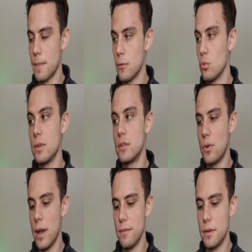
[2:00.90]
to the
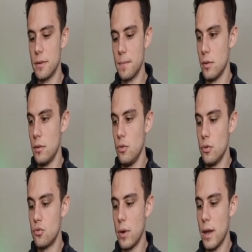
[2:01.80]
driver, you
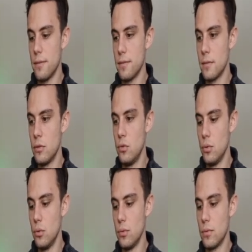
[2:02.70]
drive
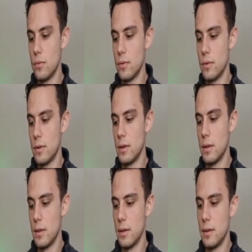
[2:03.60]
too
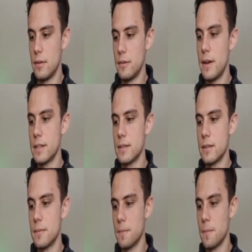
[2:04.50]
fast.